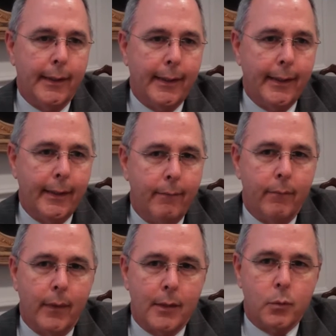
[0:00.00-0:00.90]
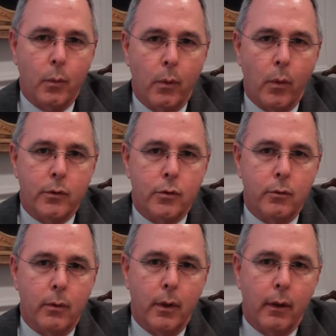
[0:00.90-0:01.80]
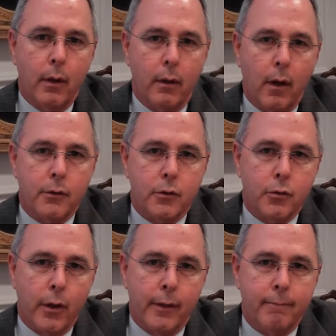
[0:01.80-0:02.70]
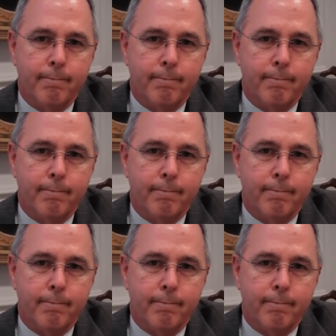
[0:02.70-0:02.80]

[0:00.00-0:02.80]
Um, that's what we want to uh, concentrate.